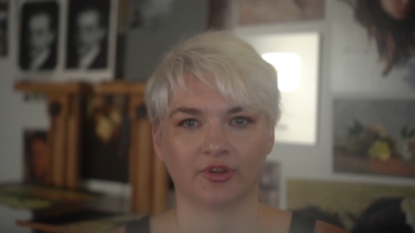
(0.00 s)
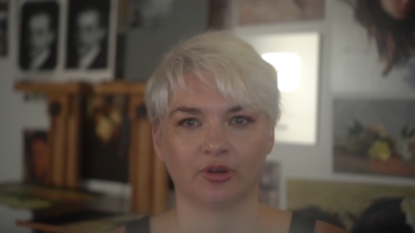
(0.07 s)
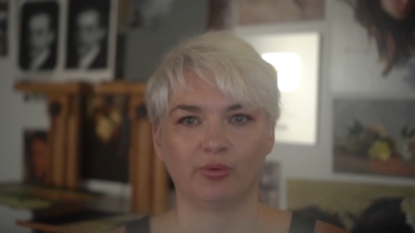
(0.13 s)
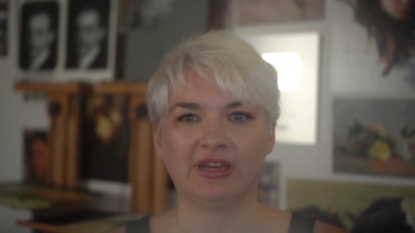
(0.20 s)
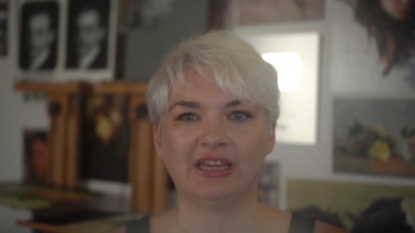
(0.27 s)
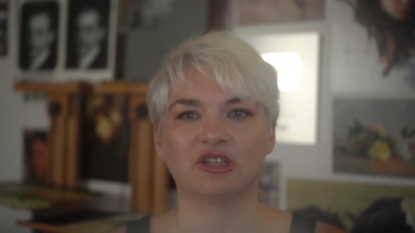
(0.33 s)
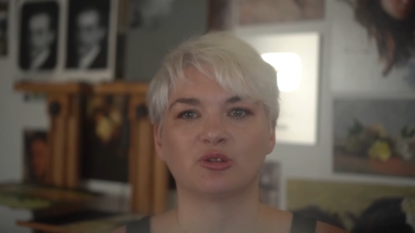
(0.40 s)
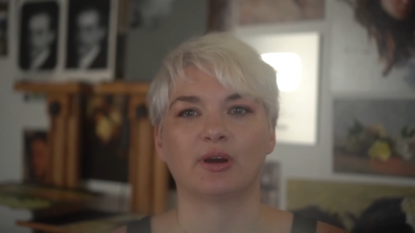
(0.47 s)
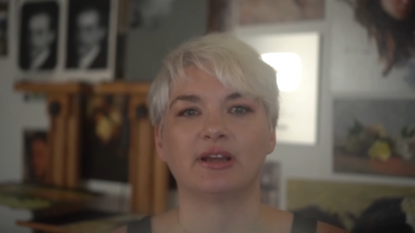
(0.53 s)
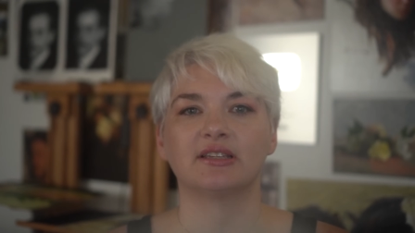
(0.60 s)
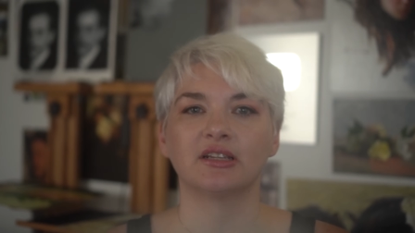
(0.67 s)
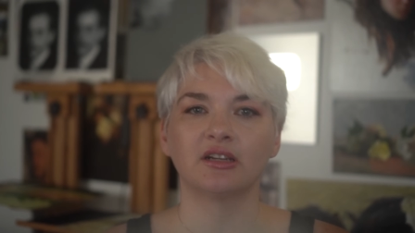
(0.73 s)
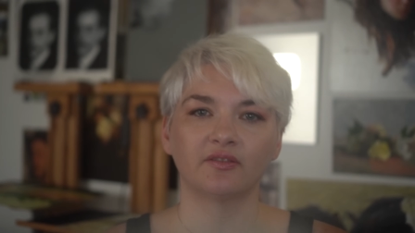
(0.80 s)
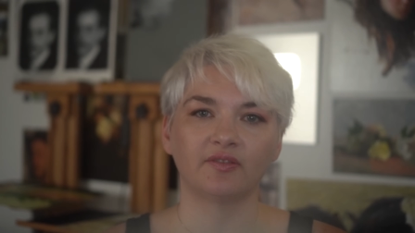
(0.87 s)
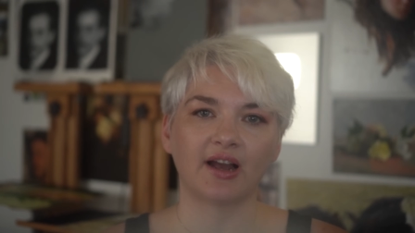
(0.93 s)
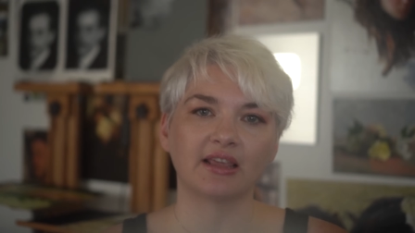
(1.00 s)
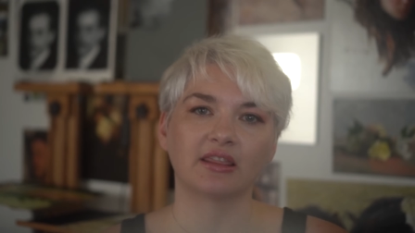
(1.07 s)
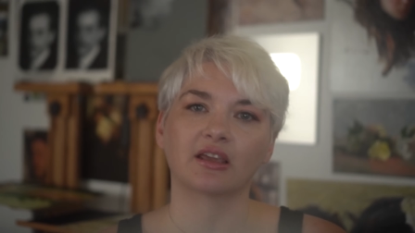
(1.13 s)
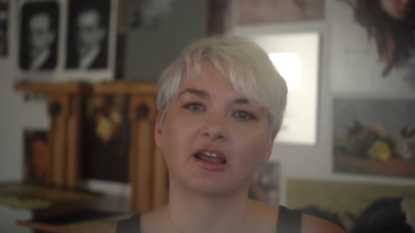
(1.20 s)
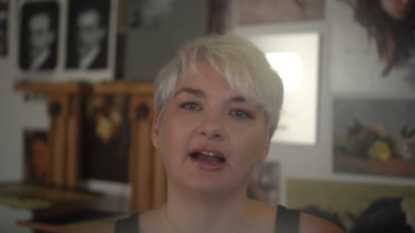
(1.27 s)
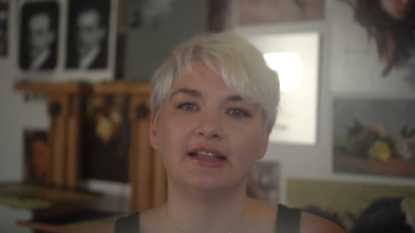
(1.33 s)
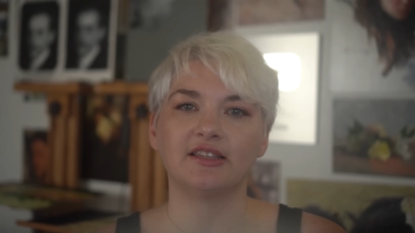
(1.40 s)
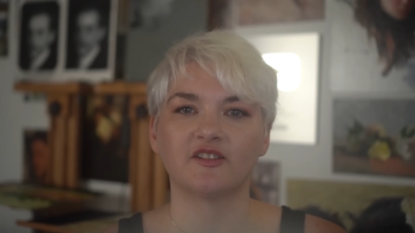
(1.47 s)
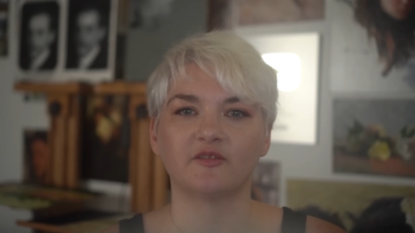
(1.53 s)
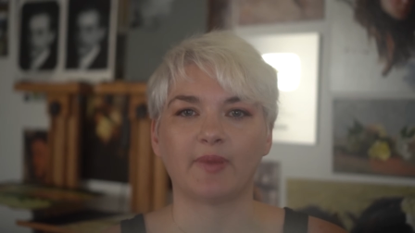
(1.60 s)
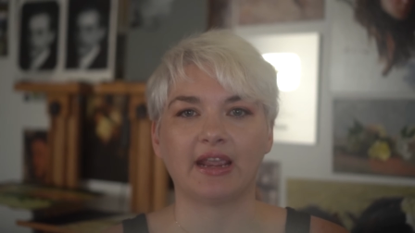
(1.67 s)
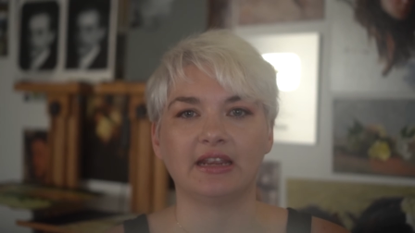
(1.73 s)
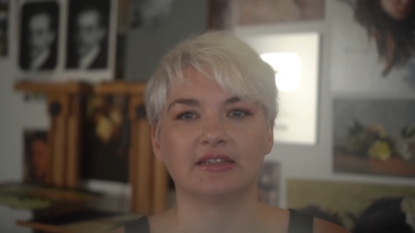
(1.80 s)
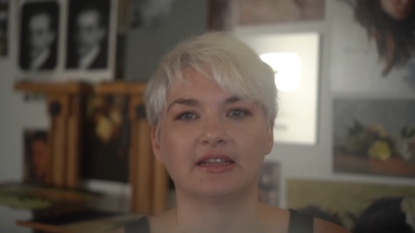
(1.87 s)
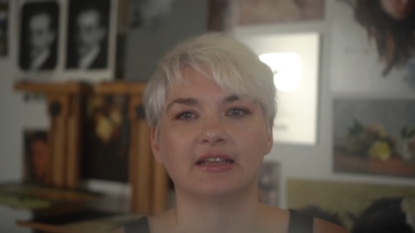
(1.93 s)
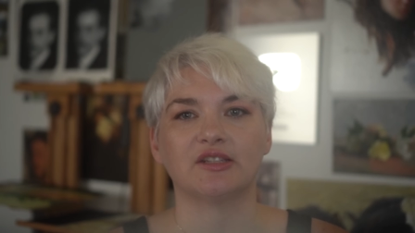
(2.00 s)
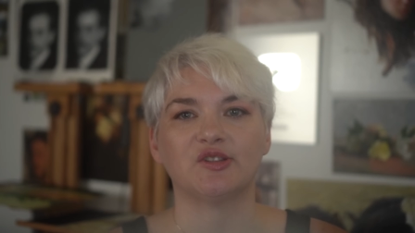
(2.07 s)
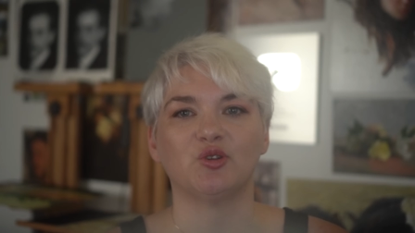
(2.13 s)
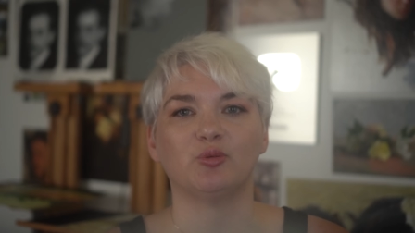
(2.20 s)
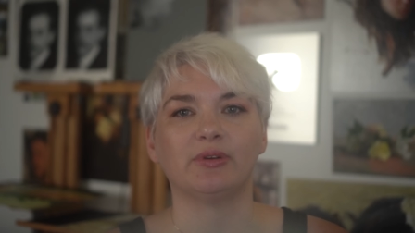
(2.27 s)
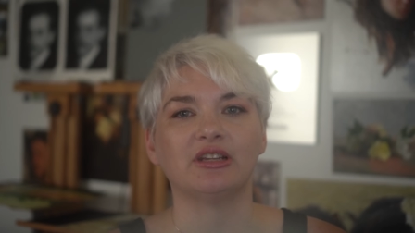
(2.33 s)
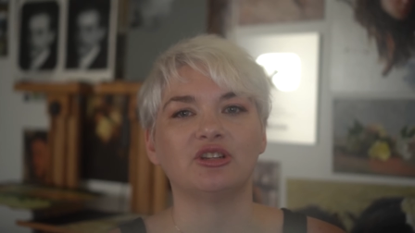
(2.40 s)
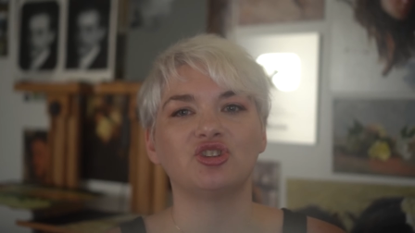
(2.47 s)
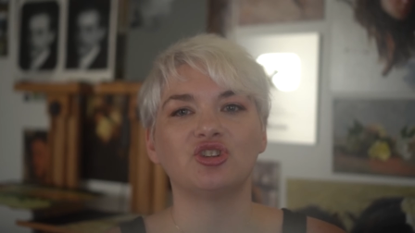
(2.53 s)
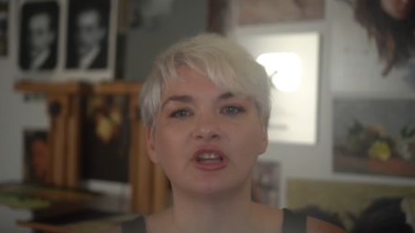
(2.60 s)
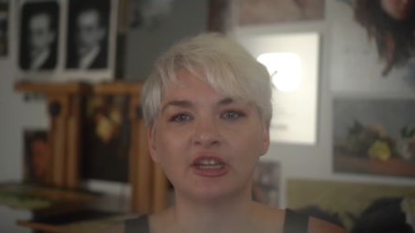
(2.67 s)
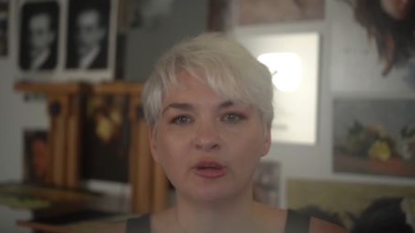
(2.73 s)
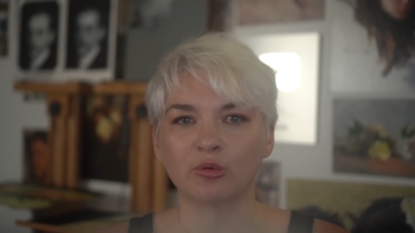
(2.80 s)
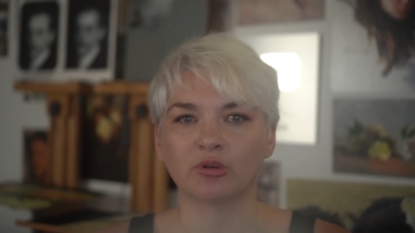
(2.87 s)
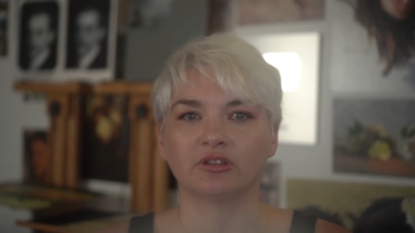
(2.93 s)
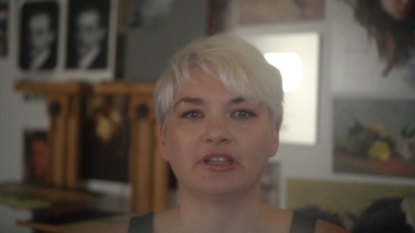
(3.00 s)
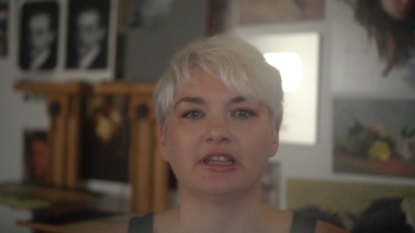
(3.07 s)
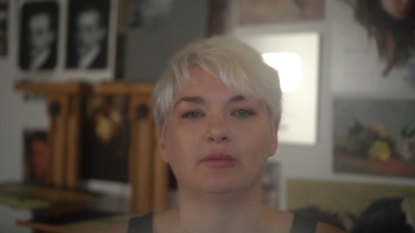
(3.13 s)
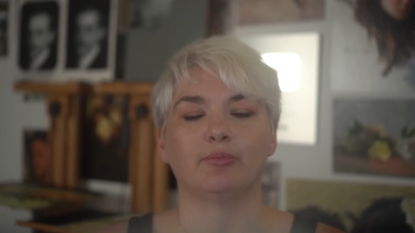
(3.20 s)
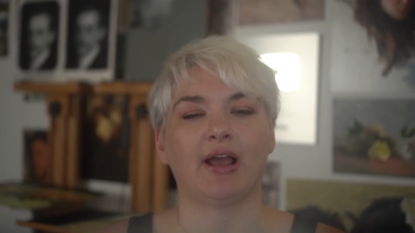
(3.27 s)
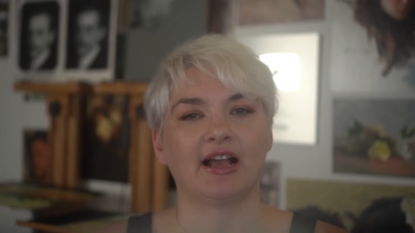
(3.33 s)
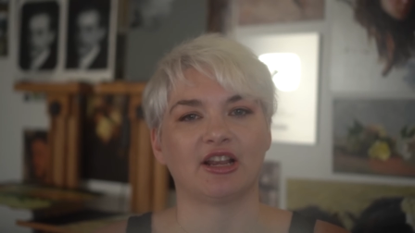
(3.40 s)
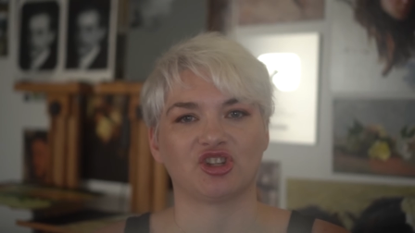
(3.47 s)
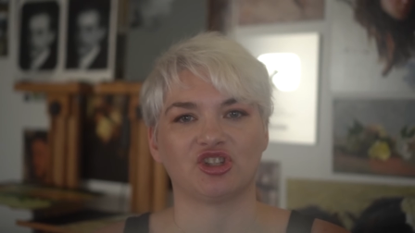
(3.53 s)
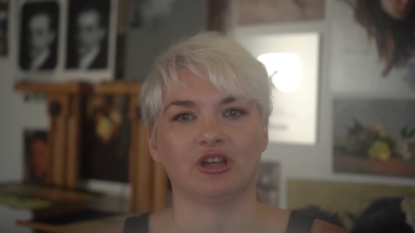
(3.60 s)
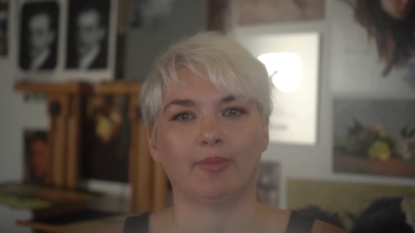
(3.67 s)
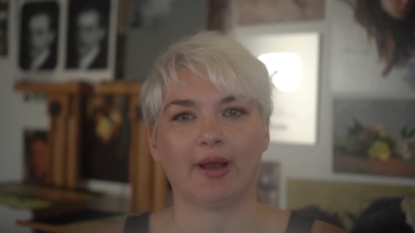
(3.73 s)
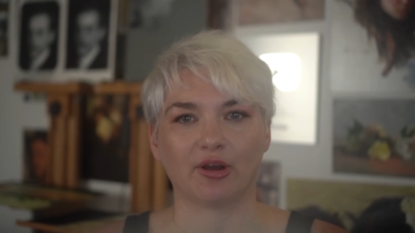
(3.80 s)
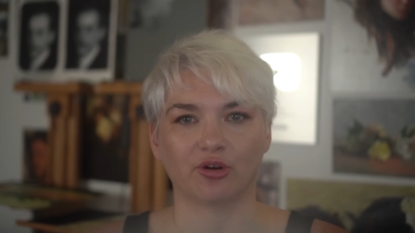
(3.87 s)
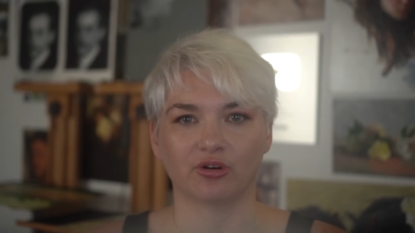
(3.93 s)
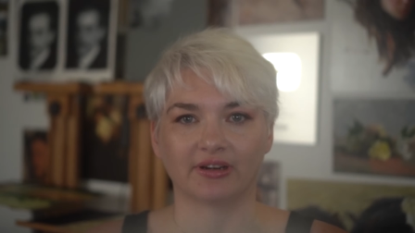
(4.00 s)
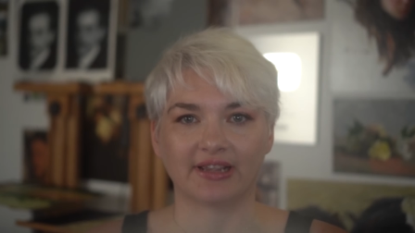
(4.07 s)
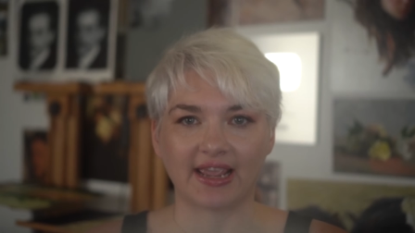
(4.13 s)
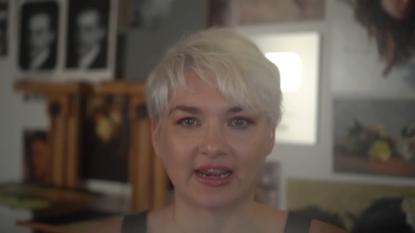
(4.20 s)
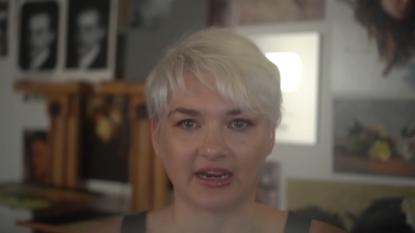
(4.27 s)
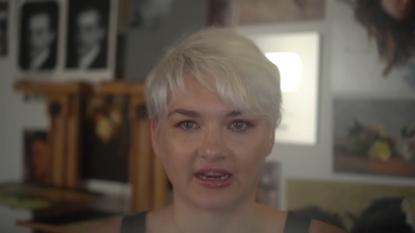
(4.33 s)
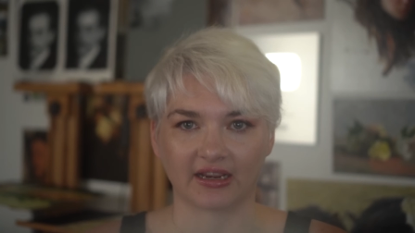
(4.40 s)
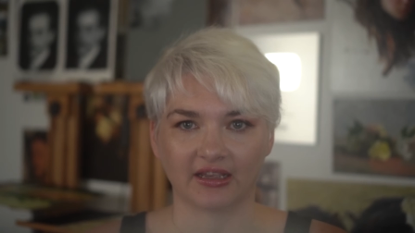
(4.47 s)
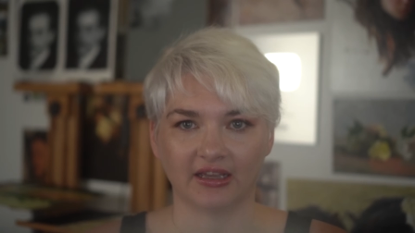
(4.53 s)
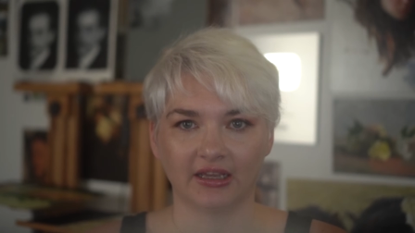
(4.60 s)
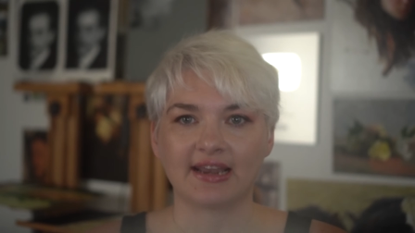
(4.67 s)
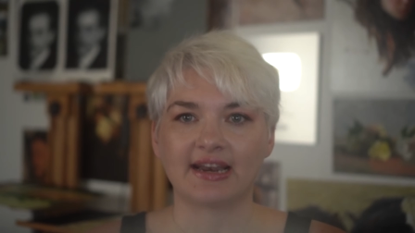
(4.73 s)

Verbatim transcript: We need to identify the kinds of paintings you would be genuinely passionate about creating.